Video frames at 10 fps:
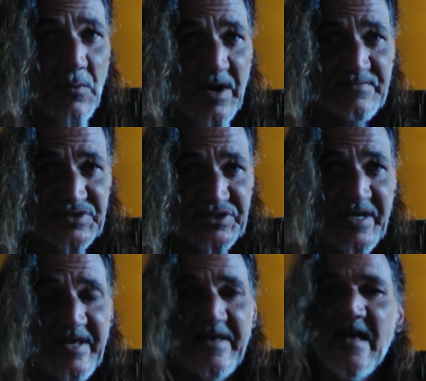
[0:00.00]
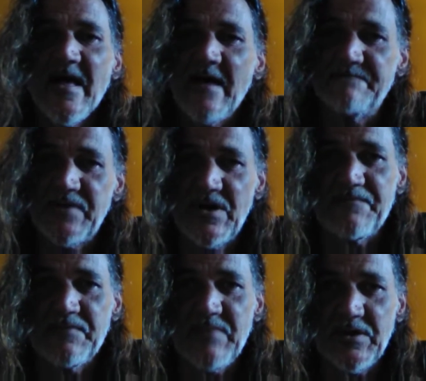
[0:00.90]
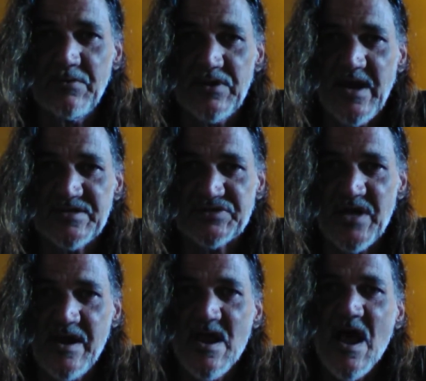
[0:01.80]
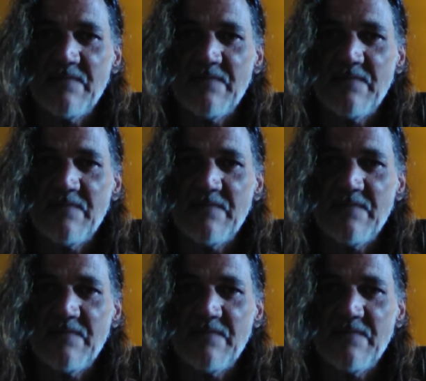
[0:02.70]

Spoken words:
what I'm seeing. I'm very familiar with ISON.